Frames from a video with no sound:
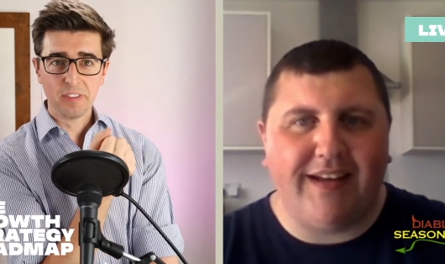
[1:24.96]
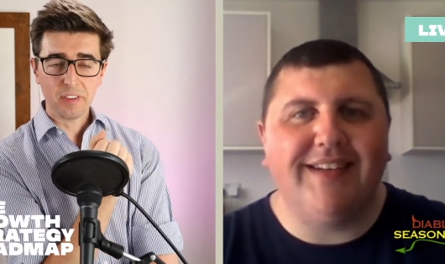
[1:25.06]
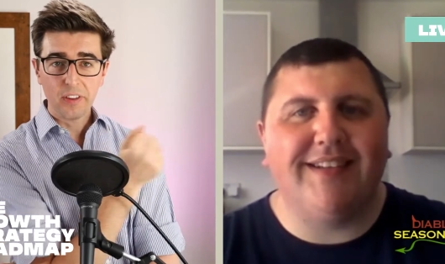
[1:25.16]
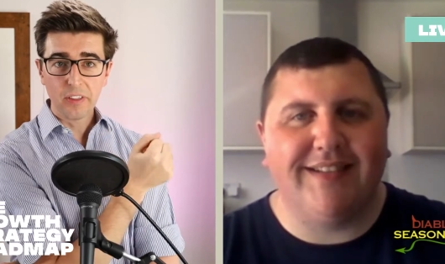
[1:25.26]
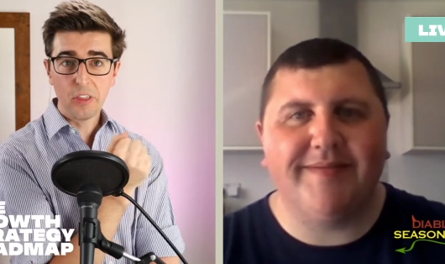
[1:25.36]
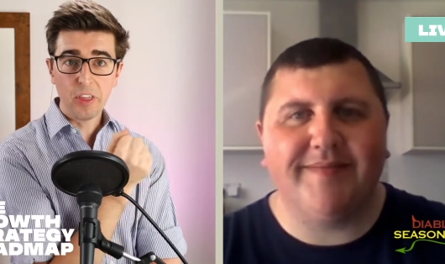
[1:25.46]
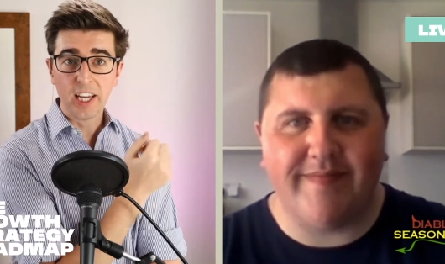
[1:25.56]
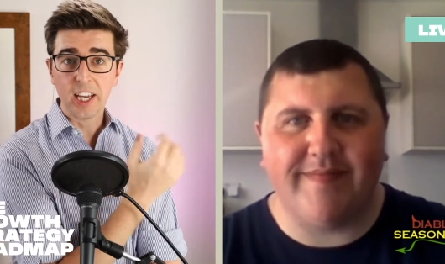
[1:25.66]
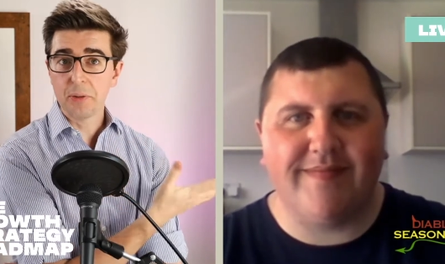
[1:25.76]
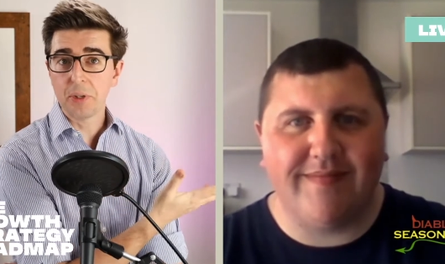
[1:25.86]
Speaker 1: the thing,
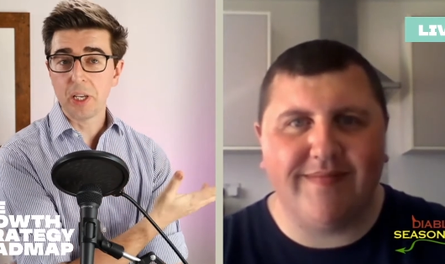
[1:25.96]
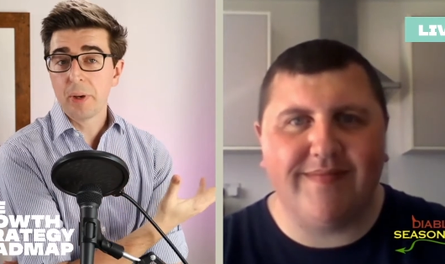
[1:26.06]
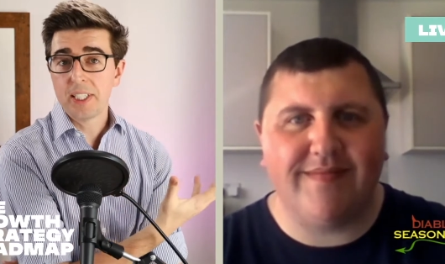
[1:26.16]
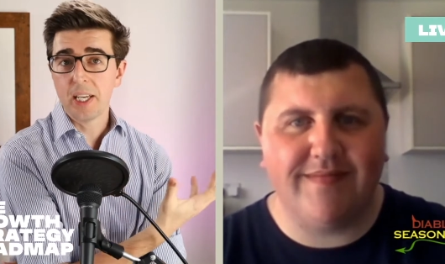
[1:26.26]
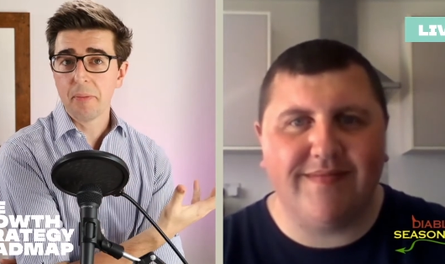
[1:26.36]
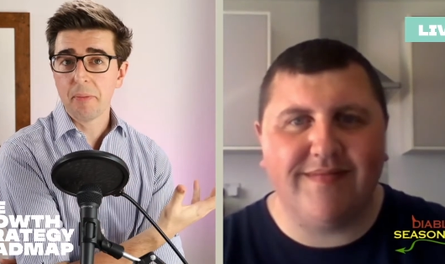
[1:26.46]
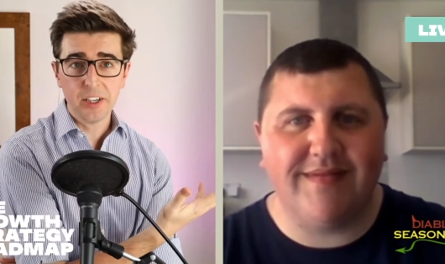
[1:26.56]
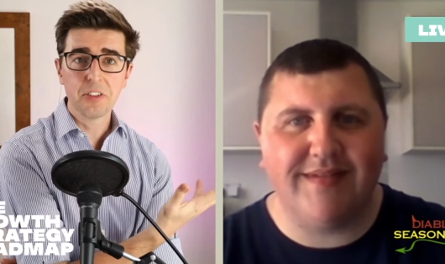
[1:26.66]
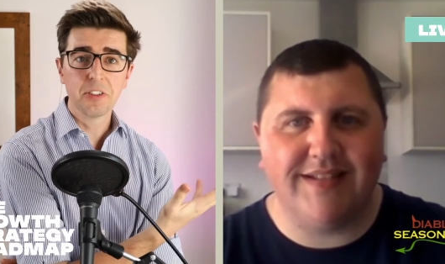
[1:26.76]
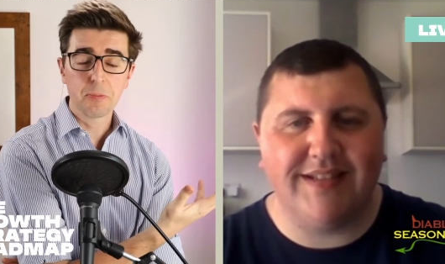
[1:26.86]
and he basically he made it
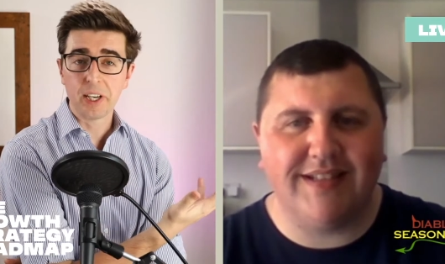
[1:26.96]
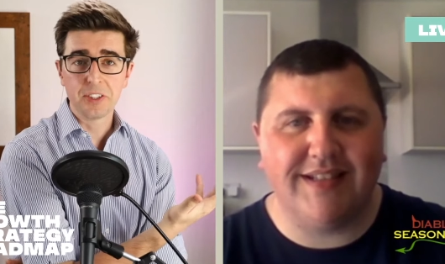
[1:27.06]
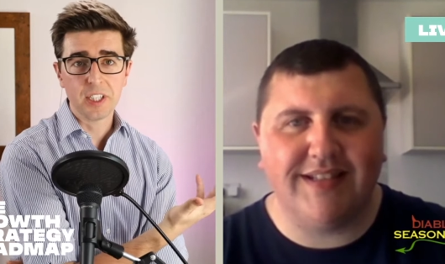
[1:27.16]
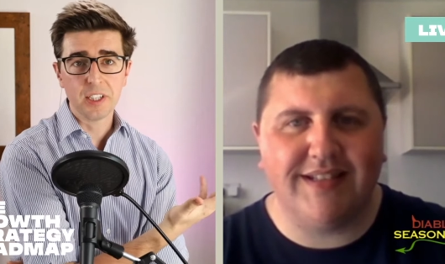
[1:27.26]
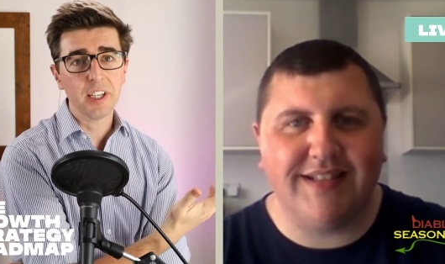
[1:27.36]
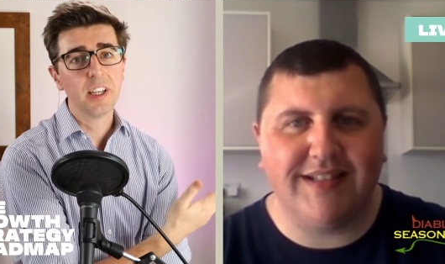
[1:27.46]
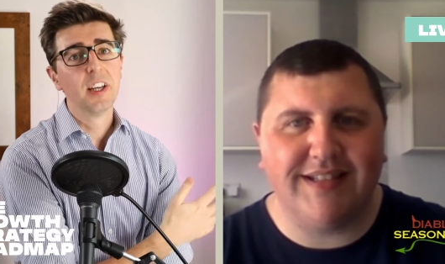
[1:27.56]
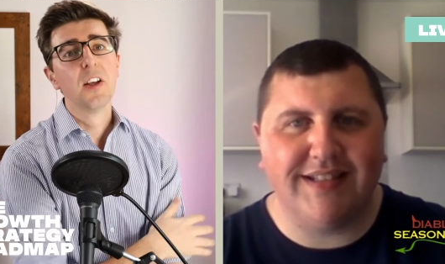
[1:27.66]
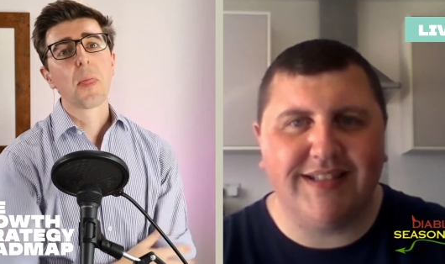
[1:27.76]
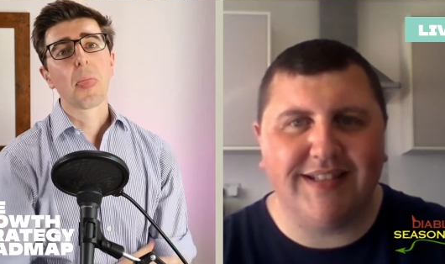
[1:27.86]
on Spanish TV.
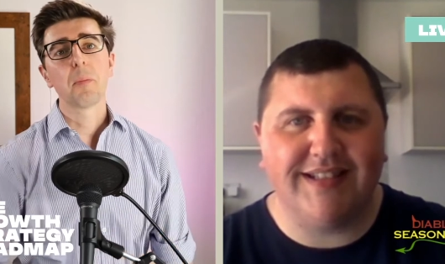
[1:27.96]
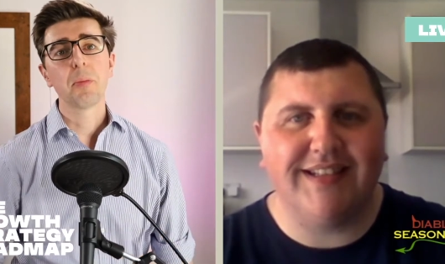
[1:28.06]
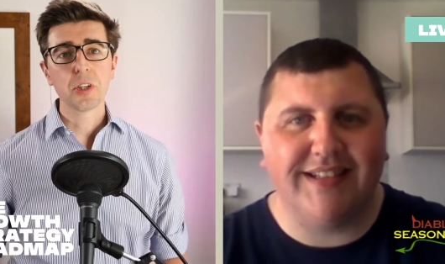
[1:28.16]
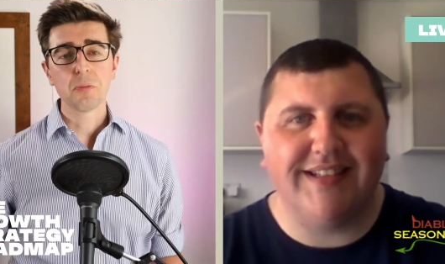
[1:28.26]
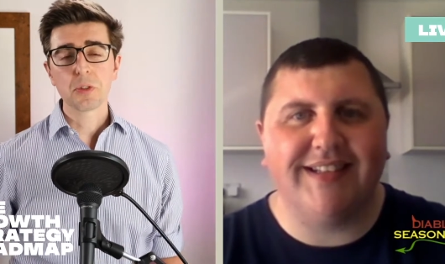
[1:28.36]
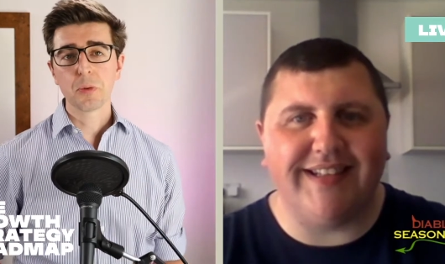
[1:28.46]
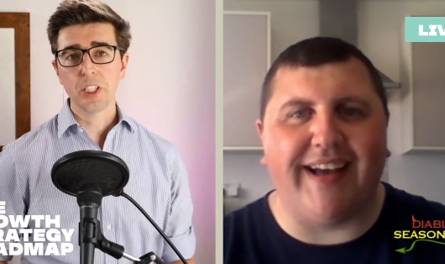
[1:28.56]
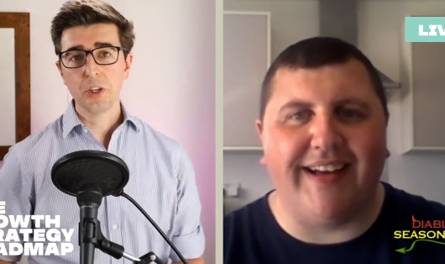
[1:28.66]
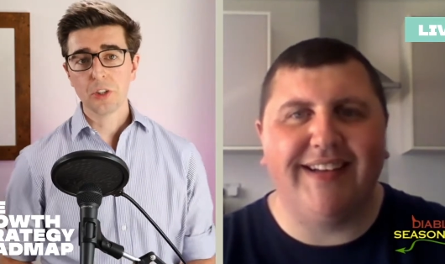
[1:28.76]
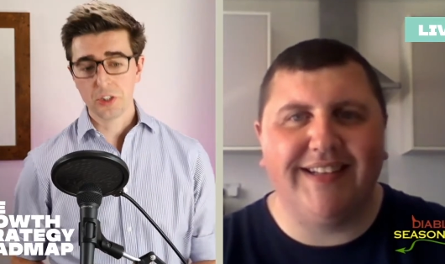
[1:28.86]
But it's almost where yeah.
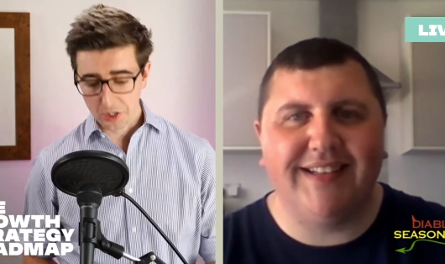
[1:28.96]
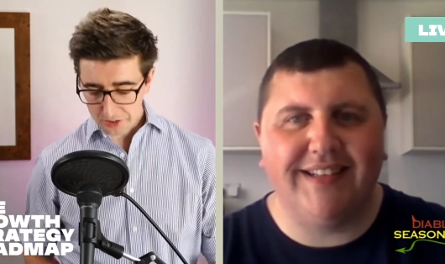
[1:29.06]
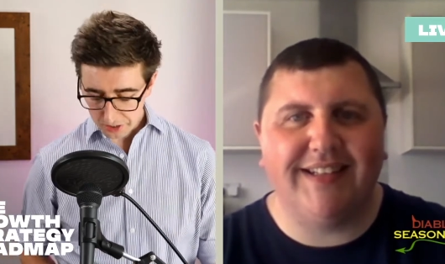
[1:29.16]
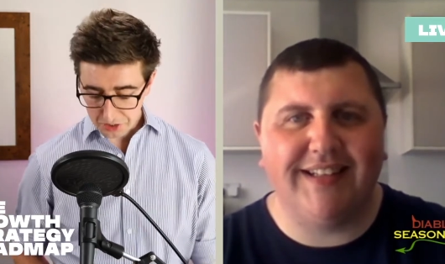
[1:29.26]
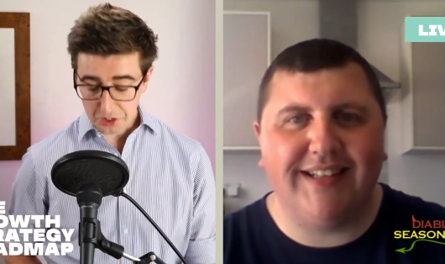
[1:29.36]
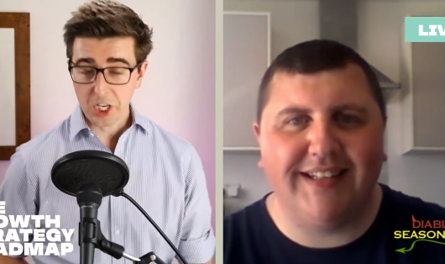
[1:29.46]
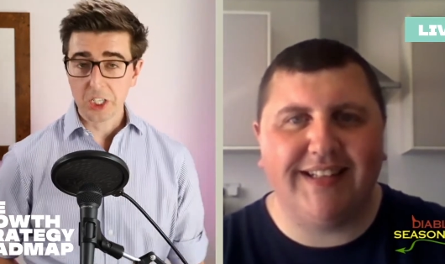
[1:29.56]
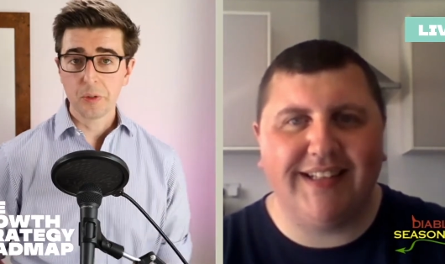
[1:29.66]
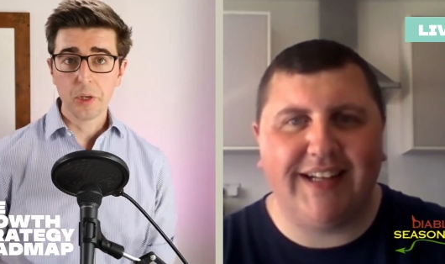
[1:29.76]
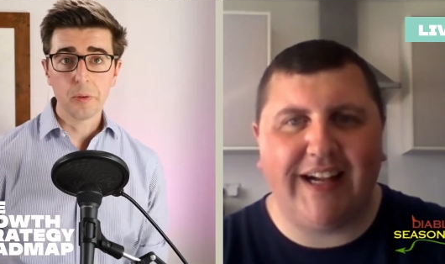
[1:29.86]
you could use it as a genuine,
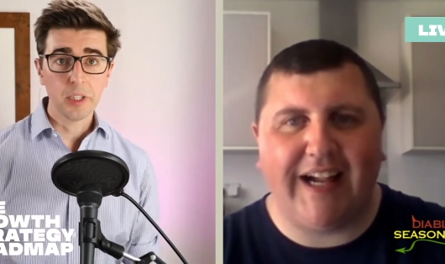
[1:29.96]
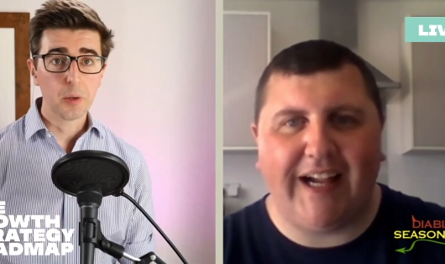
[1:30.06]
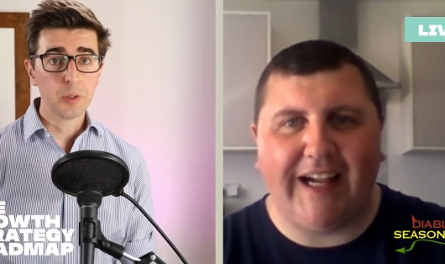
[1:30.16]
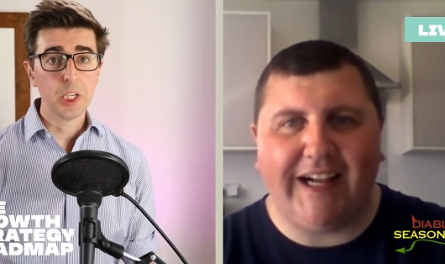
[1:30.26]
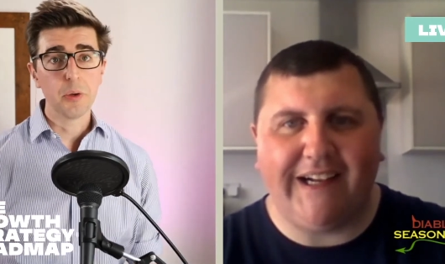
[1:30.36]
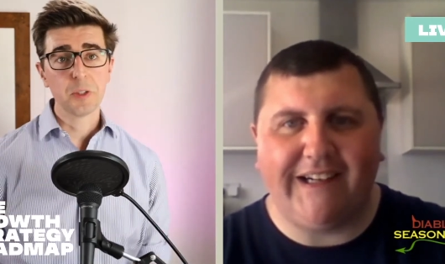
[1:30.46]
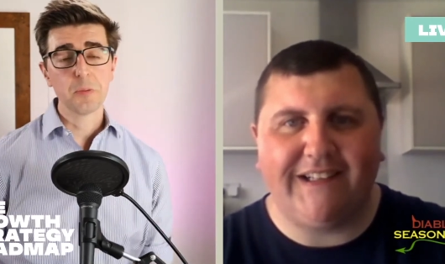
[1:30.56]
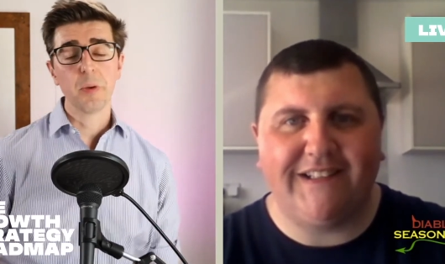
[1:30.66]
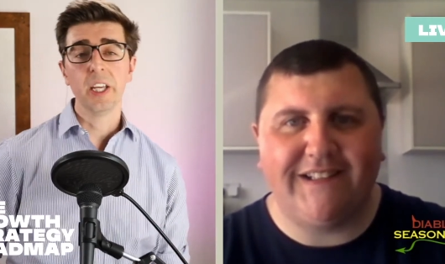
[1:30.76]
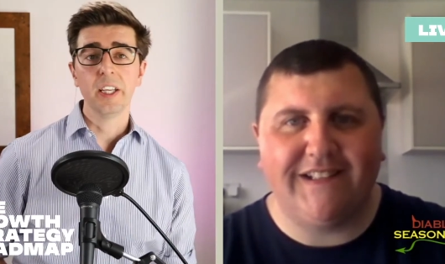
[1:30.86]
you know,
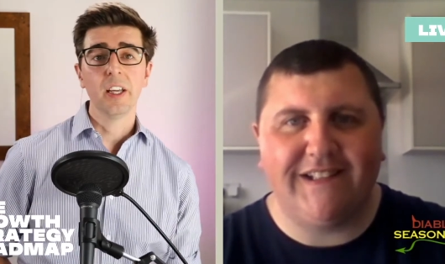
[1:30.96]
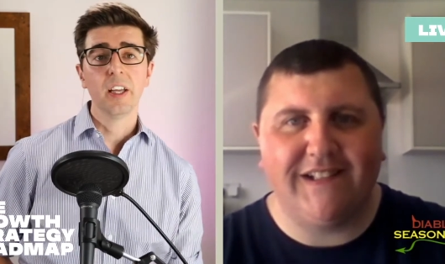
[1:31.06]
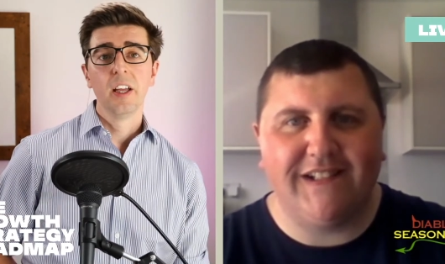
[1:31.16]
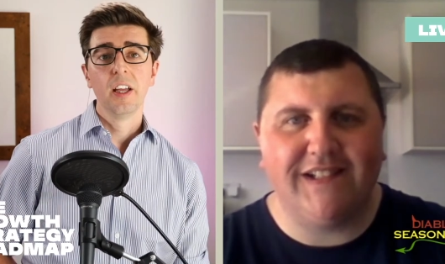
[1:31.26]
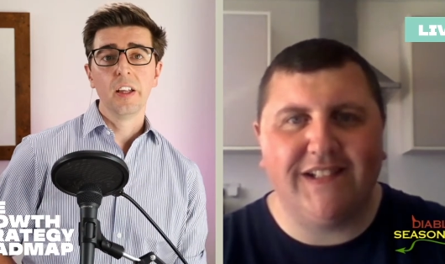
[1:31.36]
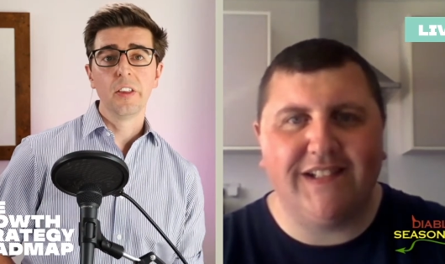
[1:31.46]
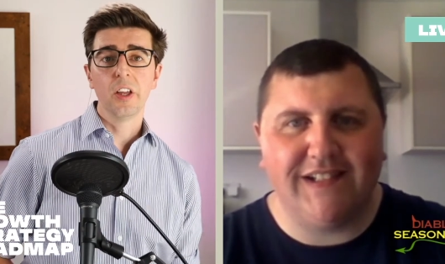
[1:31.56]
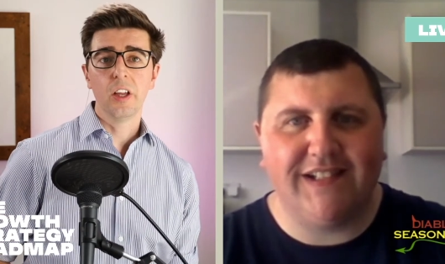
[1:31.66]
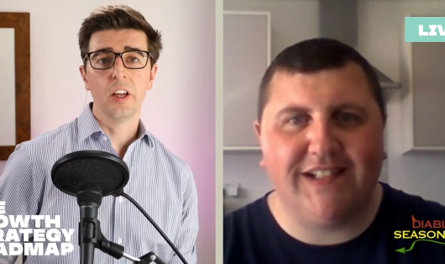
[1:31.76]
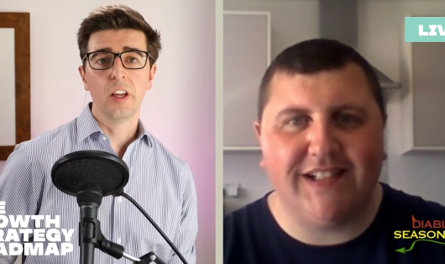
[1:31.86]
USP that
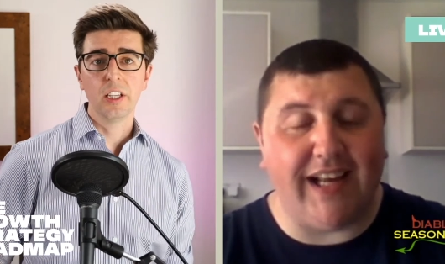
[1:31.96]
yeah. you